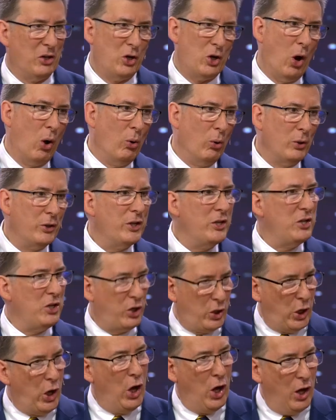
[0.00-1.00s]

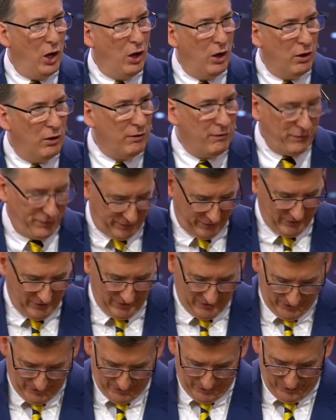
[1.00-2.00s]
golden curve
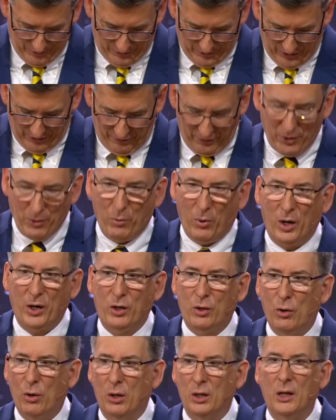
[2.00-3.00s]
whatever you want
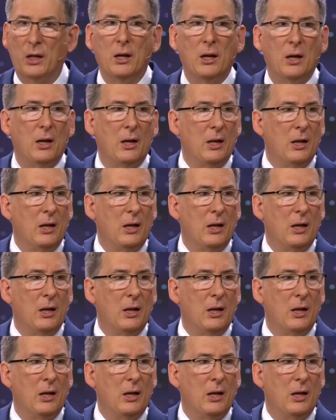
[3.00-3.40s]
to call it.